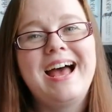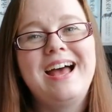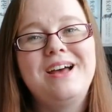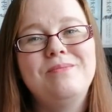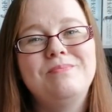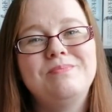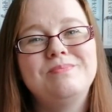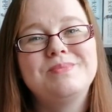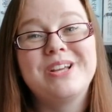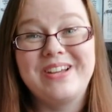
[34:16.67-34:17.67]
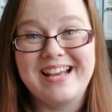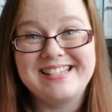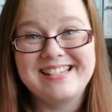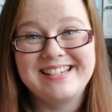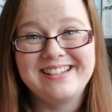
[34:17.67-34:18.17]
So
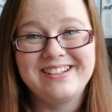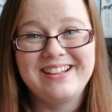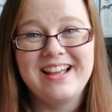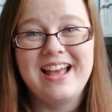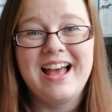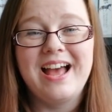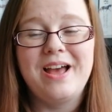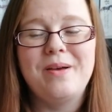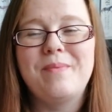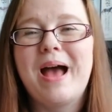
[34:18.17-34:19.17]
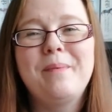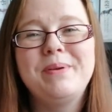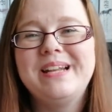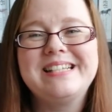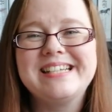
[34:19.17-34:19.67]
yes,
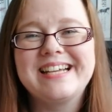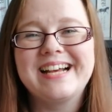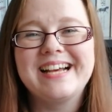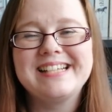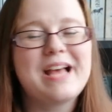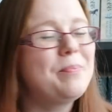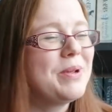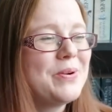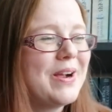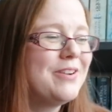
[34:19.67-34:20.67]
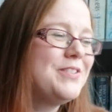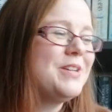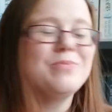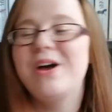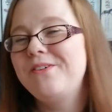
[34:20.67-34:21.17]
happy knitting, guys, happy
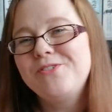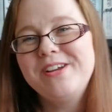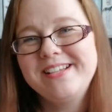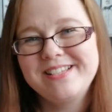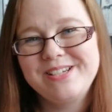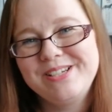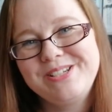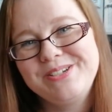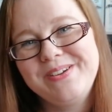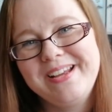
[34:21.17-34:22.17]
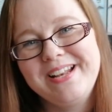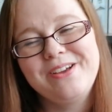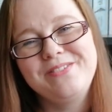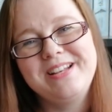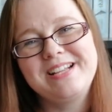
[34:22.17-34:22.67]
crafting, whatever it is that you're doing
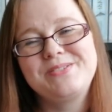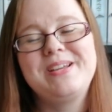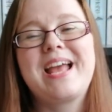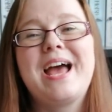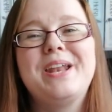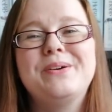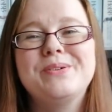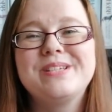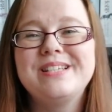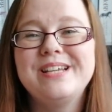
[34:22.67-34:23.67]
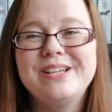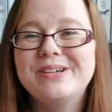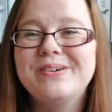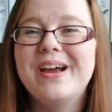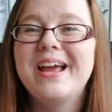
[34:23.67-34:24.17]
over the next week, and I will see
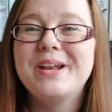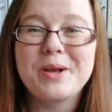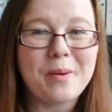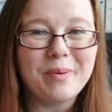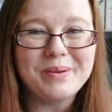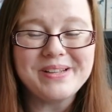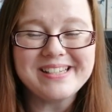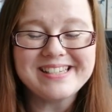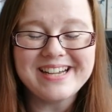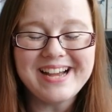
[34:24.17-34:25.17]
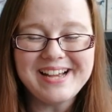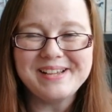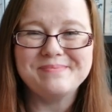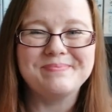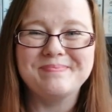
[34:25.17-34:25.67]
you in a couple of weeks'
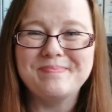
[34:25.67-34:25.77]
time.